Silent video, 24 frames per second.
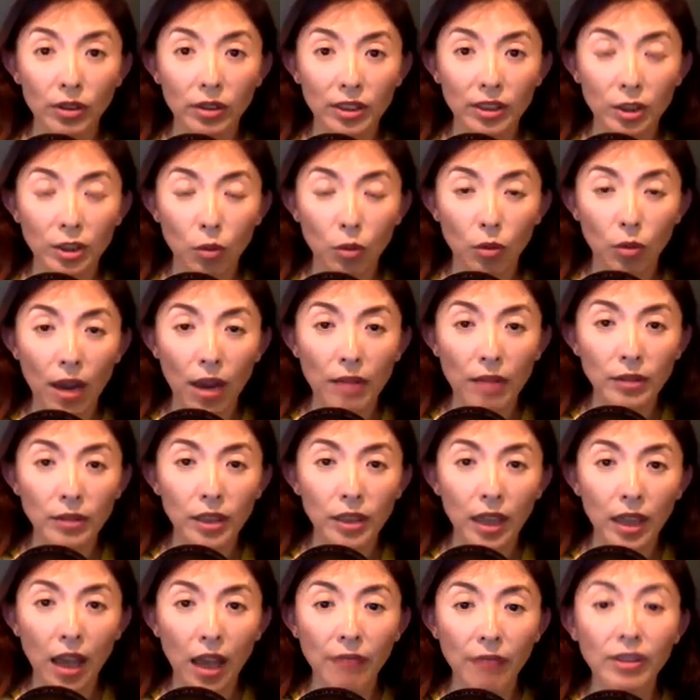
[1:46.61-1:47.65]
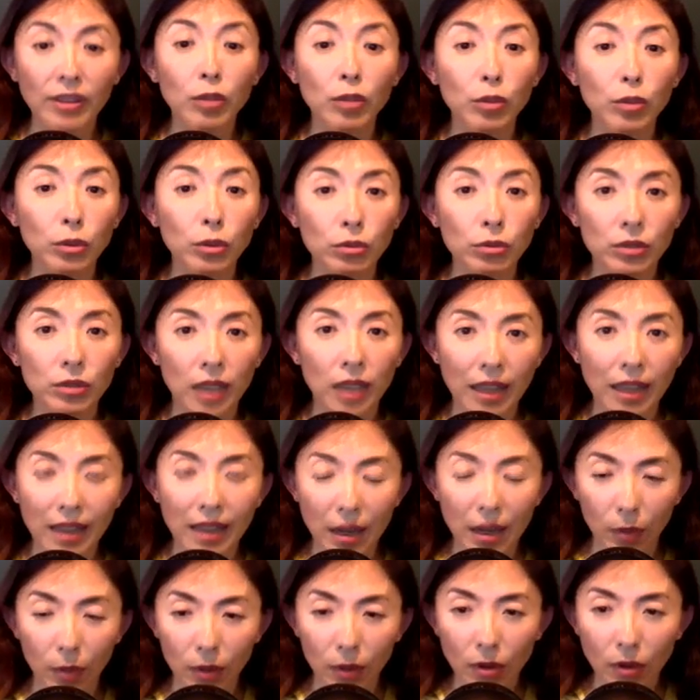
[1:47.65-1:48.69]
the surrounding of the root
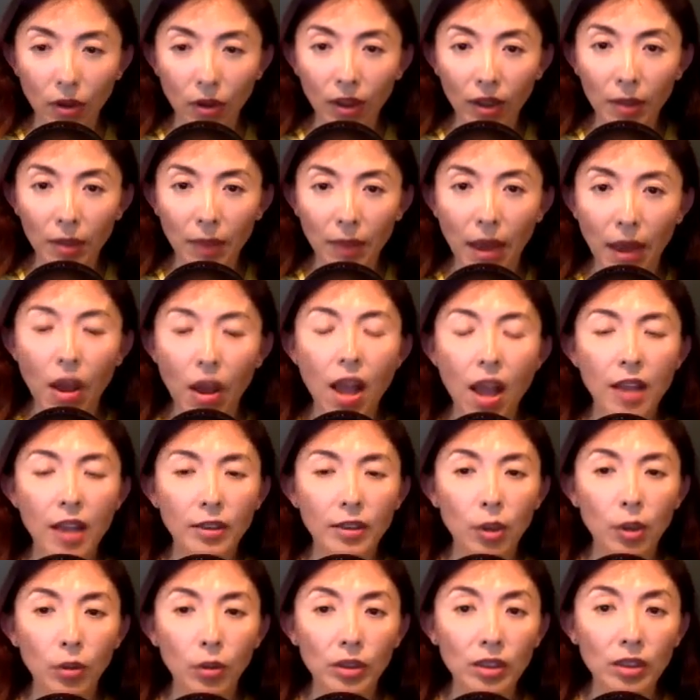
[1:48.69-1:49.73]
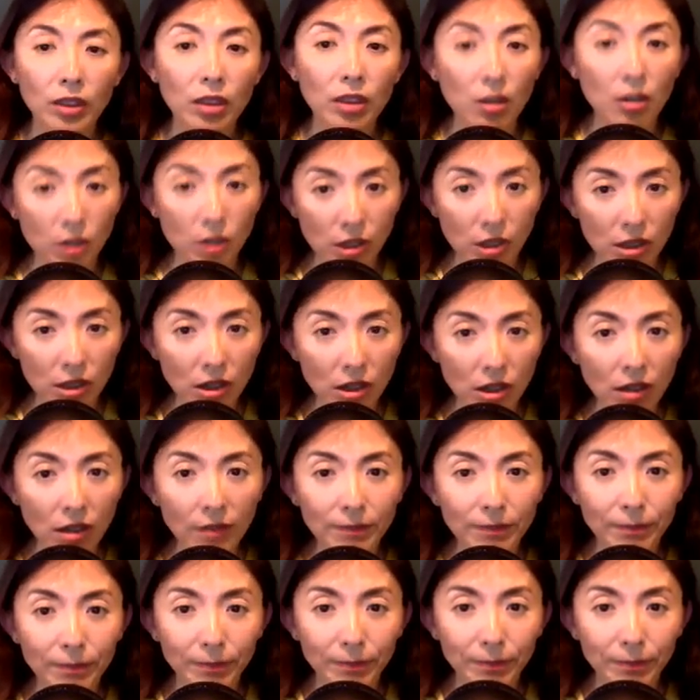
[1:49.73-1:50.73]
that we're talking about. So this sheng,